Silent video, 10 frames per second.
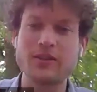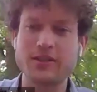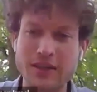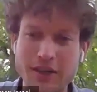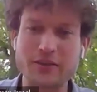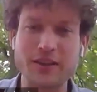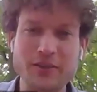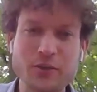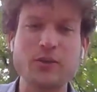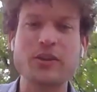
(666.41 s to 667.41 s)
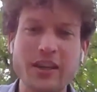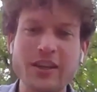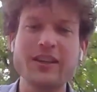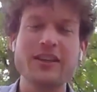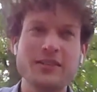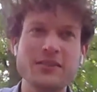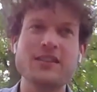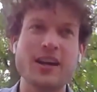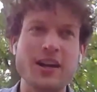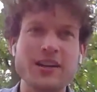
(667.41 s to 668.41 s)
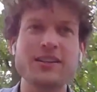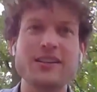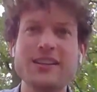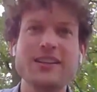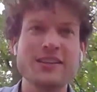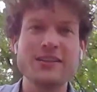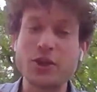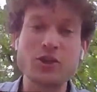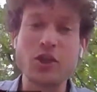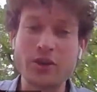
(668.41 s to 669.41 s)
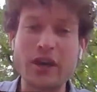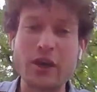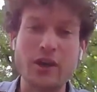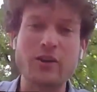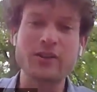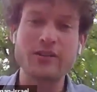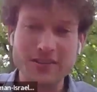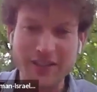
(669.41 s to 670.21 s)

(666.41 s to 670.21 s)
And then I knew, okay, this guy, he's not joking around.